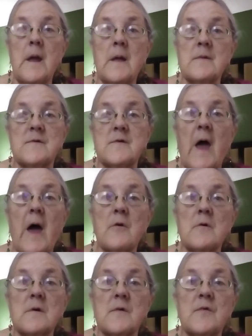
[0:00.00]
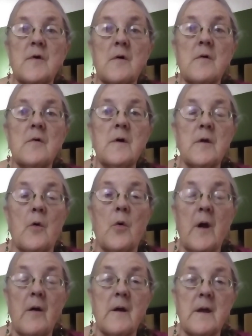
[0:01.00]
and Saturn is still in
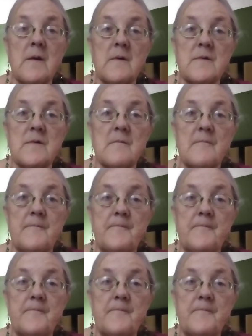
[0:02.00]
Aquarius,